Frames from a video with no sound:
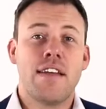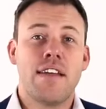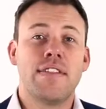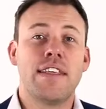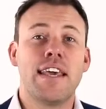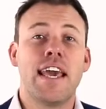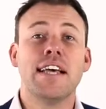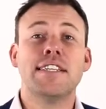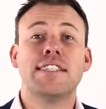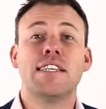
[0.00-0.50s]

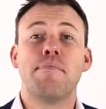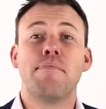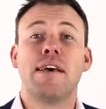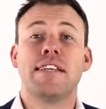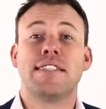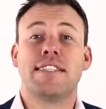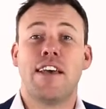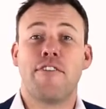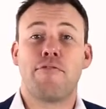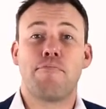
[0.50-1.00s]
The
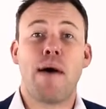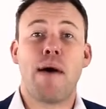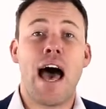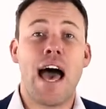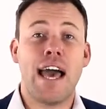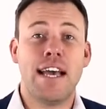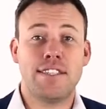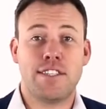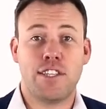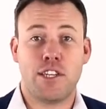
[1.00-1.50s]
SMSF
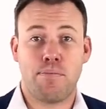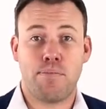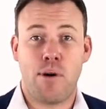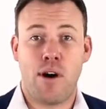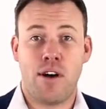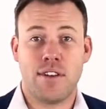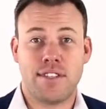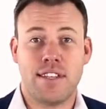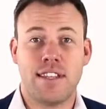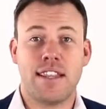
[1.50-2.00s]
pays the
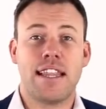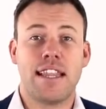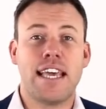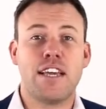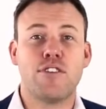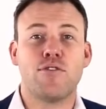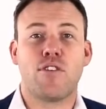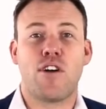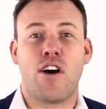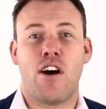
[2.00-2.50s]
deposit,
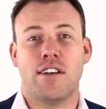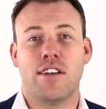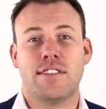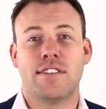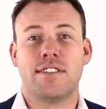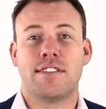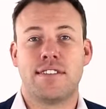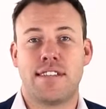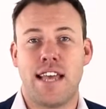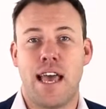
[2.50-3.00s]
legal costs
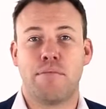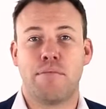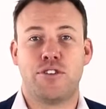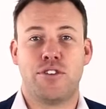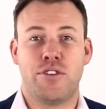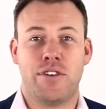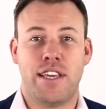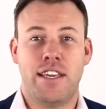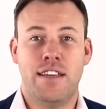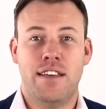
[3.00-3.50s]
and stamp
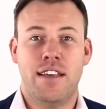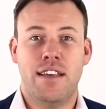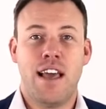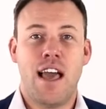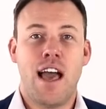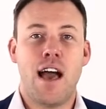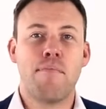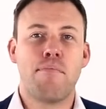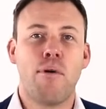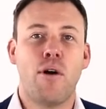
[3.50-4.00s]
duty,
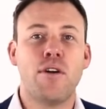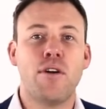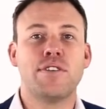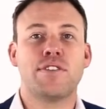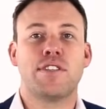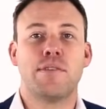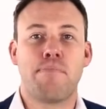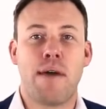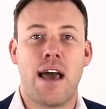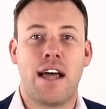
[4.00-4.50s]
and borrows
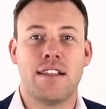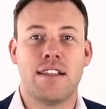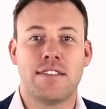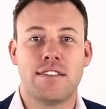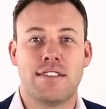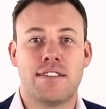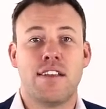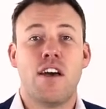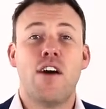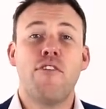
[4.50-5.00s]
the
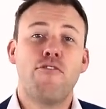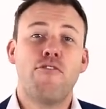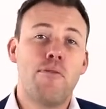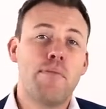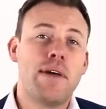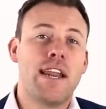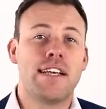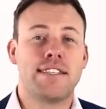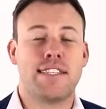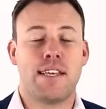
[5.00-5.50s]
balance from
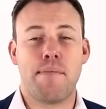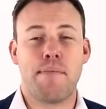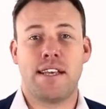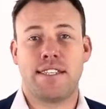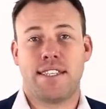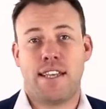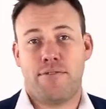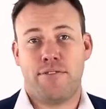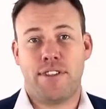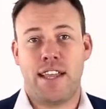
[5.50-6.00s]
an
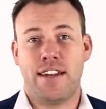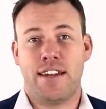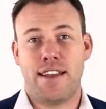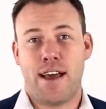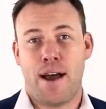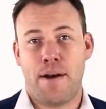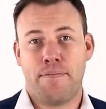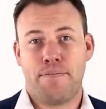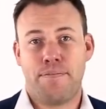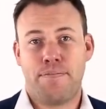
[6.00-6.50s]
SMSF
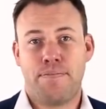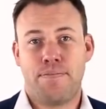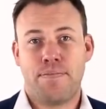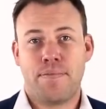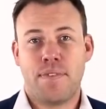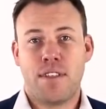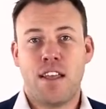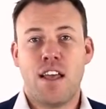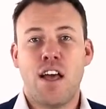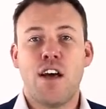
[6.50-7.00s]
lender.
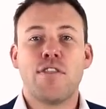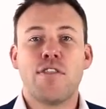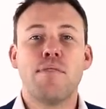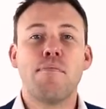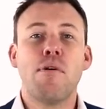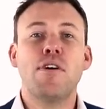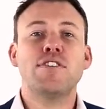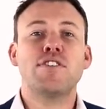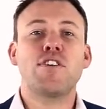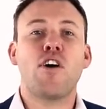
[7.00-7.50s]
The
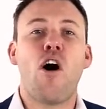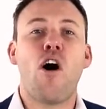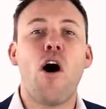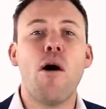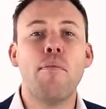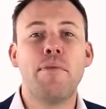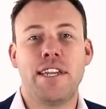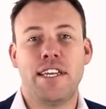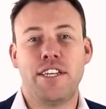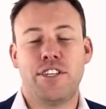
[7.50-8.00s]
most
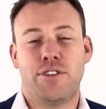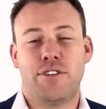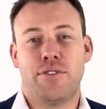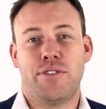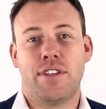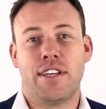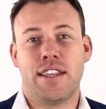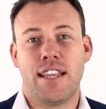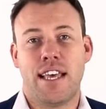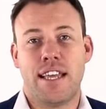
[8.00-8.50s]
common issue
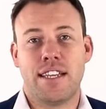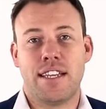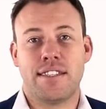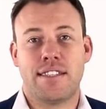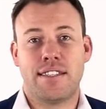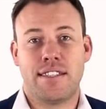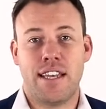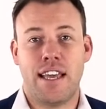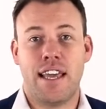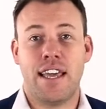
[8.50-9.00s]
that lenders
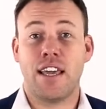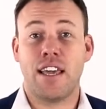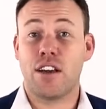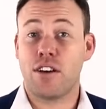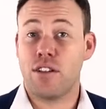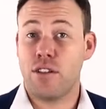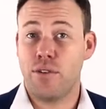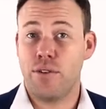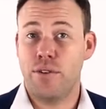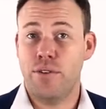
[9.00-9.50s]
see
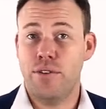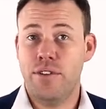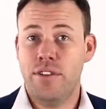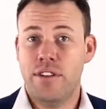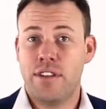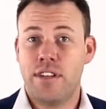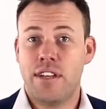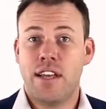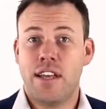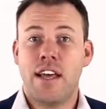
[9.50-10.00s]
include:
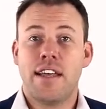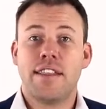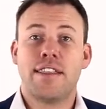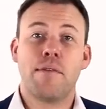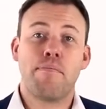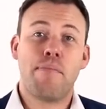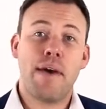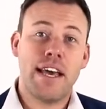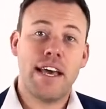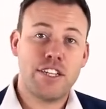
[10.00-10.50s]
the
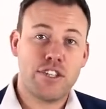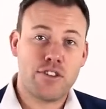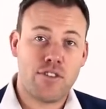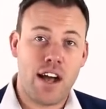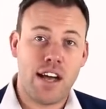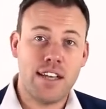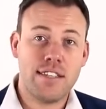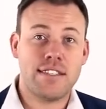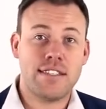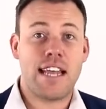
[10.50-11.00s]
bare
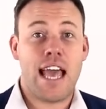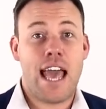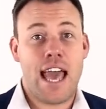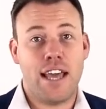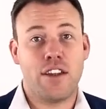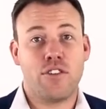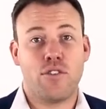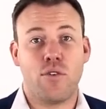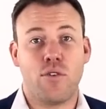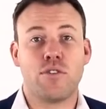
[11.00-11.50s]
trust
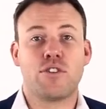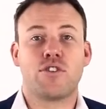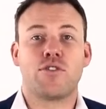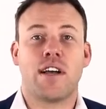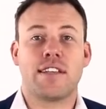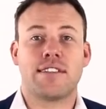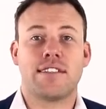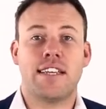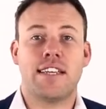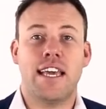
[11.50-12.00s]
and/or
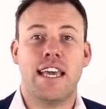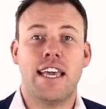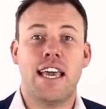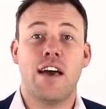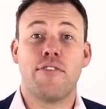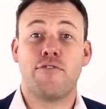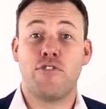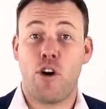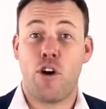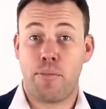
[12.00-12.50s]
trustee
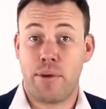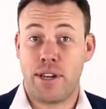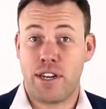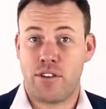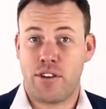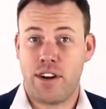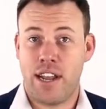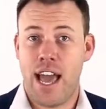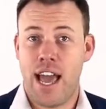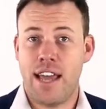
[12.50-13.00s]
have not been
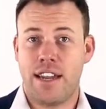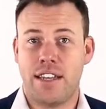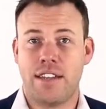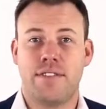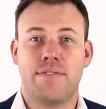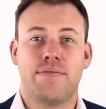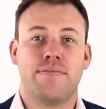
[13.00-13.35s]
created.